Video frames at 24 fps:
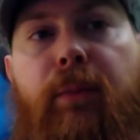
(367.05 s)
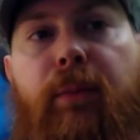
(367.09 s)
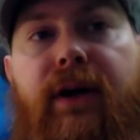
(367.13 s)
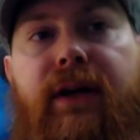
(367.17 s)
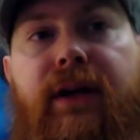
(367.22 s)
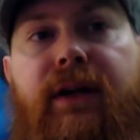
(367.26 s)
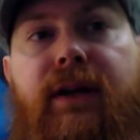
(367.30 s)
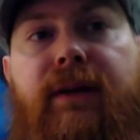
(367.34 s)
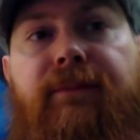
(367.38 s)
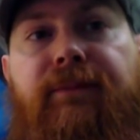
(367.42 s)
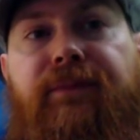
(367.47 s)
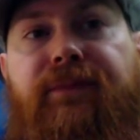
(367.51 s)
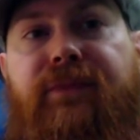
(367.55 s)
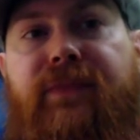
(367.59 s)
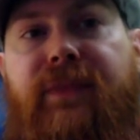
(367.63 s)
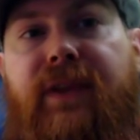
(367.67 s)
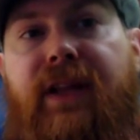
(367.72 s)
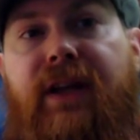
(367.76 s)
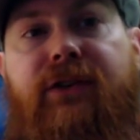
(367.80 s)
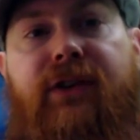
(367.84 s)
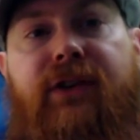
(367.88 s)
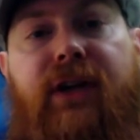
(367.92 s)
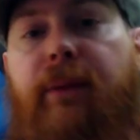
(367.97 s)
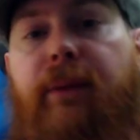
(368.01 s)
But
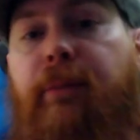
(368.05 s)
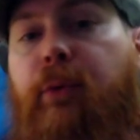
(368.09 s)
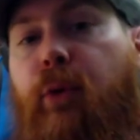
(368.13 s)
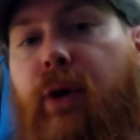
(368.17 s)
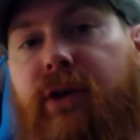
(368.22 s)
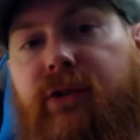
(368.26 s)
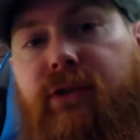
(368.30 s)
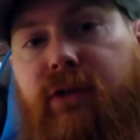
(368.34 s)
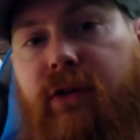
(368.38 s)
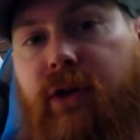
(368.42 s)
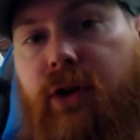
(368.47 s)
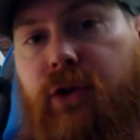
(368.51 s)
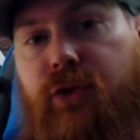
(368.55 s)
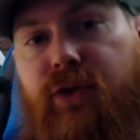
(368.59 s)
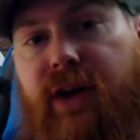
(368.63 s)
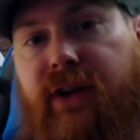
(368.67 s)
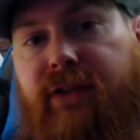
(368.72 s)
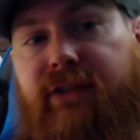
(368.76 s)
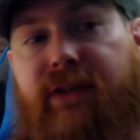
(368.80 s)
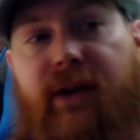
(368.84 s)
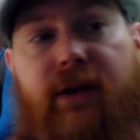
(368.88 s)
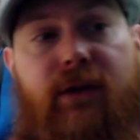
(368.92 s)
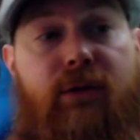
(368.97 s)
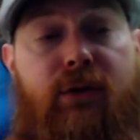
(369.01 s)
there's a couple ways you can
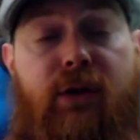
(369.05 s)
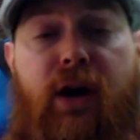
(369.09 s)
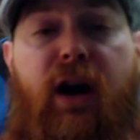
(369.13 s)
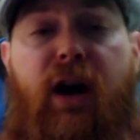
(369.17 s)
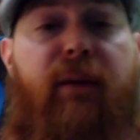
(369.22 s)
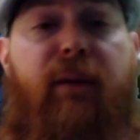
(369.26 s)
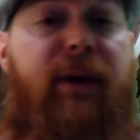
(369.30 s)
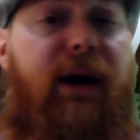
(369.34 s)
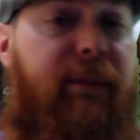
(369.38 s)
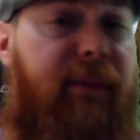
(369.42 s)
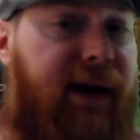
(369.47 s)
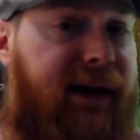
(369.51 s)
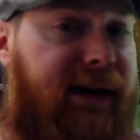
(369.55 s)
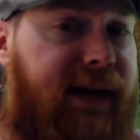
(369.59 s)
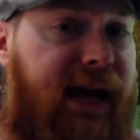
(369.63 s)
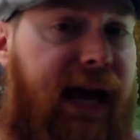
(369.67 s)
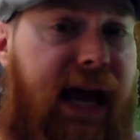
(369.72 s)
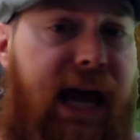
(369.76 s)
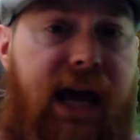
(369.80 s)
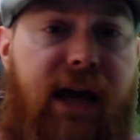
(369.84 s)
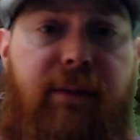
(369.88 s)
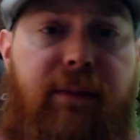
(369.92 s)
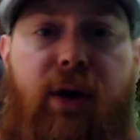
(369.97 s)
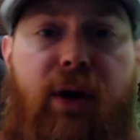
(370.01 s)
address that. You can call them out by
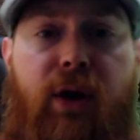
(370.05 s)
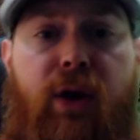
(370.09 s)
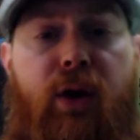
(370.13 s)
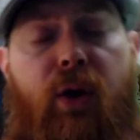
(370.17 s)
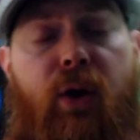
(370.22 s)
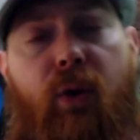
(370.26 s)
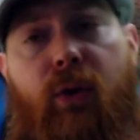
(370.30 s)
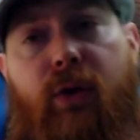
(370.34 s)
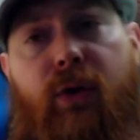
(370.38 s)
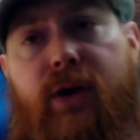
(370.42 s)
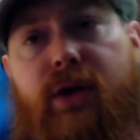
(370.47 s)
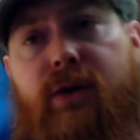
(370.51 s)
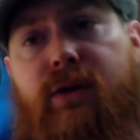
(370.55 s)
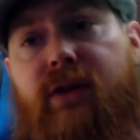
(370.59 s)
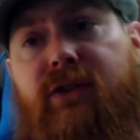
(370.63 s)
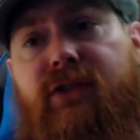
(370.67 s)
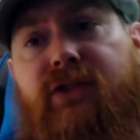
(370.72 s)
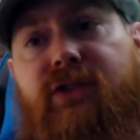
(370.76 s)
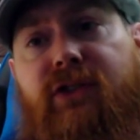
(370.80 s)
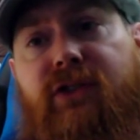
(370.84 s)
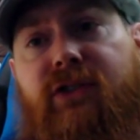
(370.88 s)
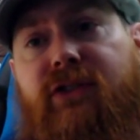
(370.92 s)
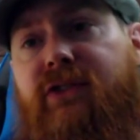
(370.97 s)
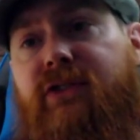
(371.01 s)
name, or you
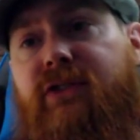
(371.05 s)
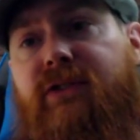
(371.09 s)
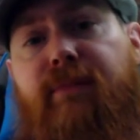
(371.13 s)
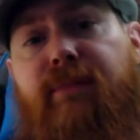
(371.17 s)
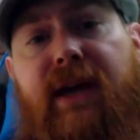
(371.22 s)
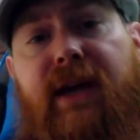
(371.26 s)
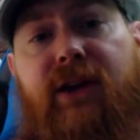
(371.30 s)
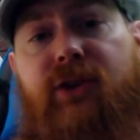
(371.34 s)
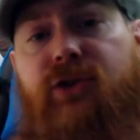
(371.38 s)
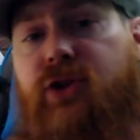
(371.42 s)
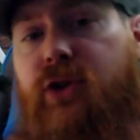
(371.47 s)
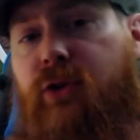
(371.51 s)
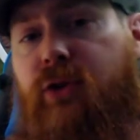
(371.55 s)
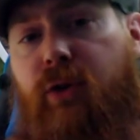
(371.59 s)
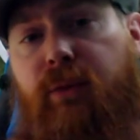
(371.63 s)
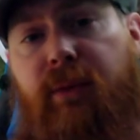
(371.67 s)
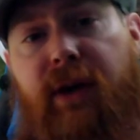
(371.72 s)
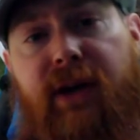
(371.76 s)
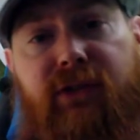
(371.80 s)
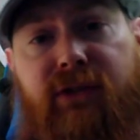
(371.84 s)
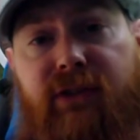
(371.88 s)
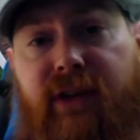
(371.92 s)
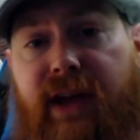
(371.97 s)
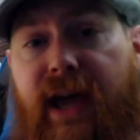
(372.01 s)
can just make a general message.